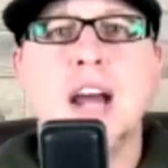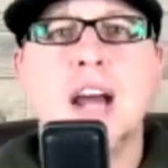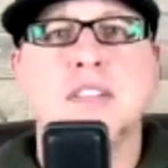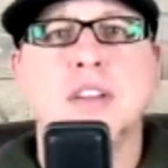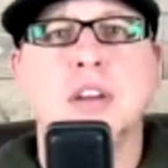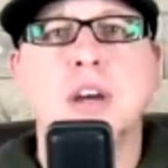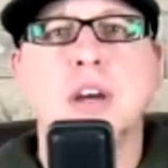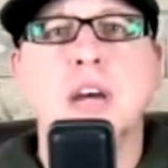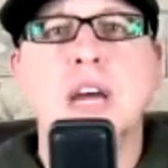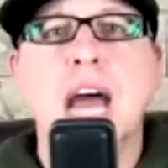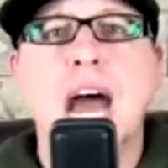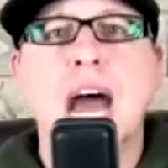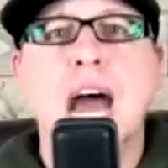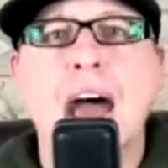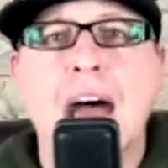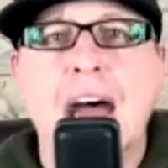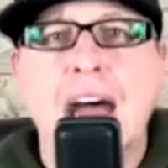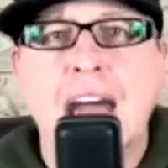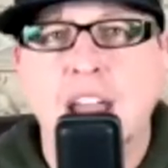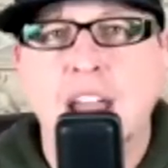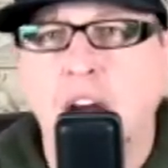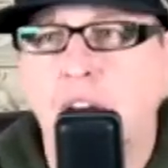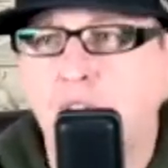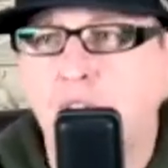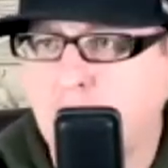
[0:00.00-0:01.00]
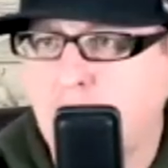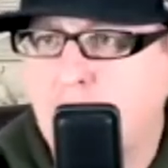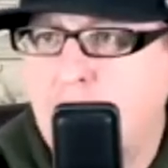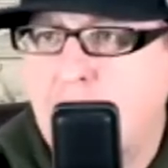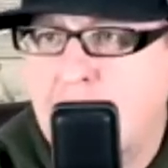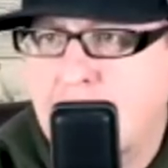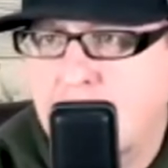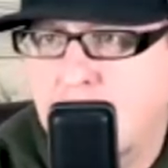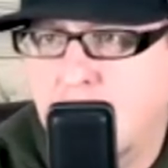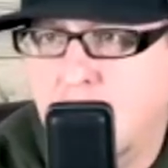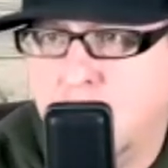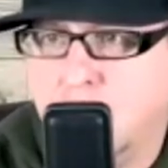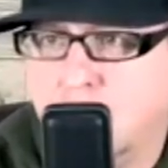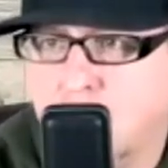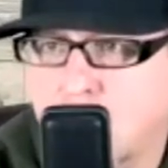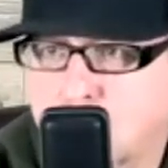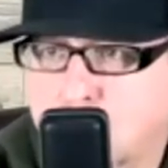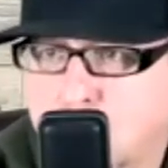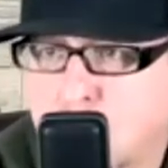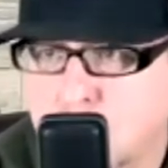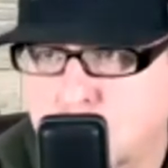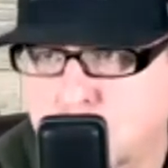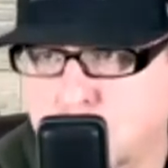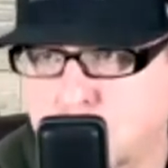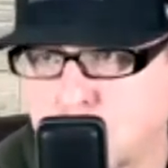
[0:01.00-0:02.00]
to hide our light under a
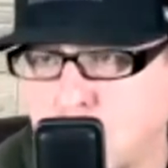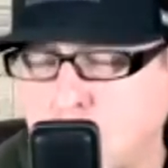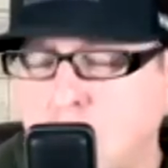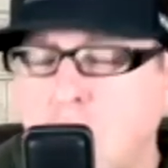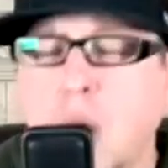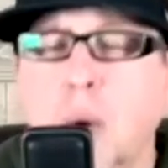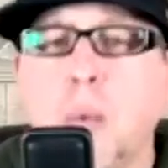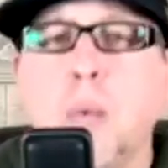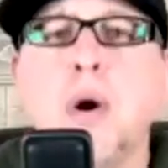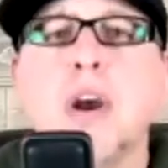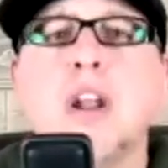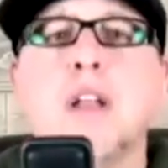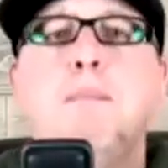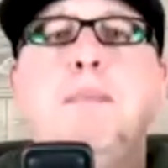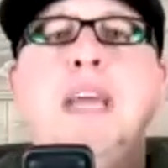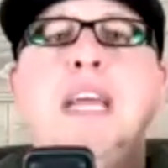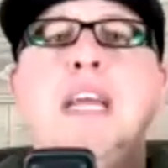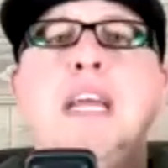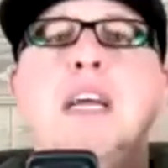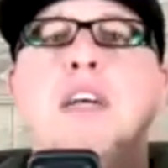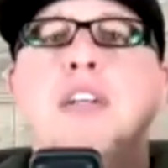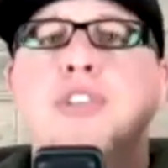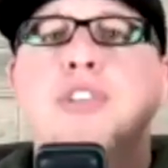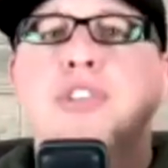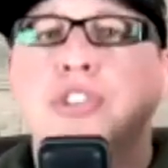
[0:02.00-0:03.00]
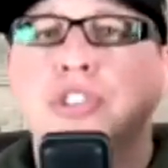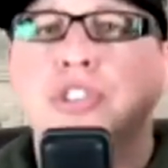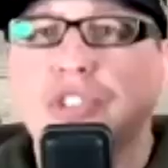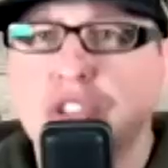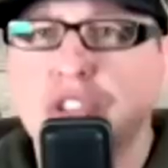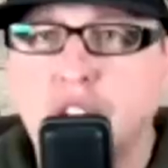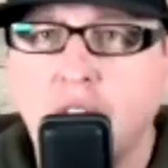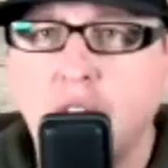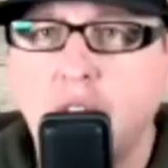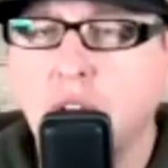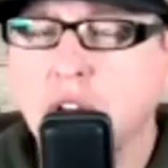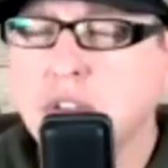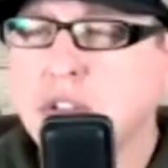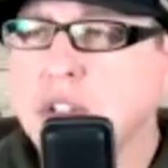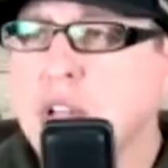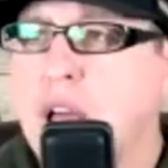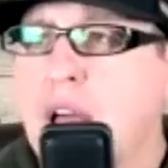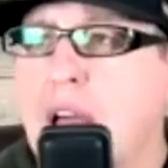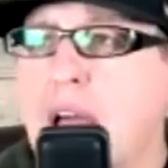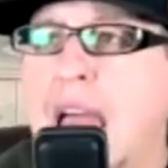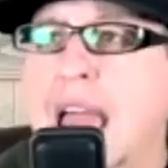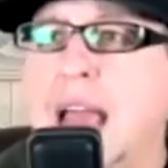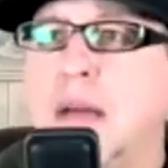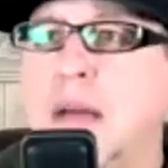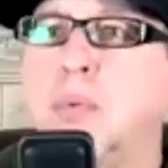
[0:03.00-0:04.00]
bushel. We're to be salt
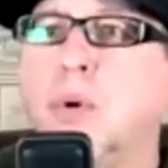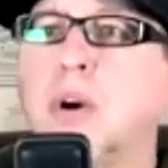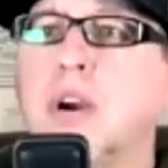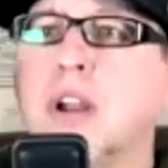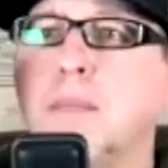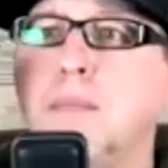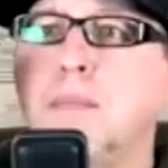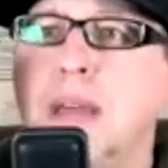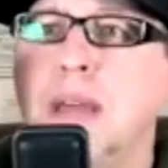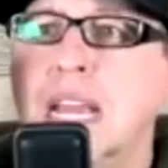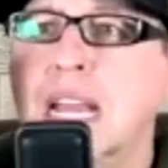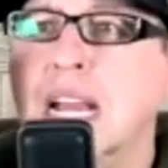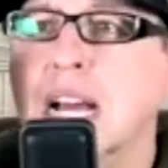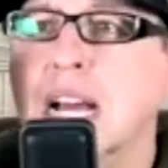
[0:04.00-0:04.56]
and we're to be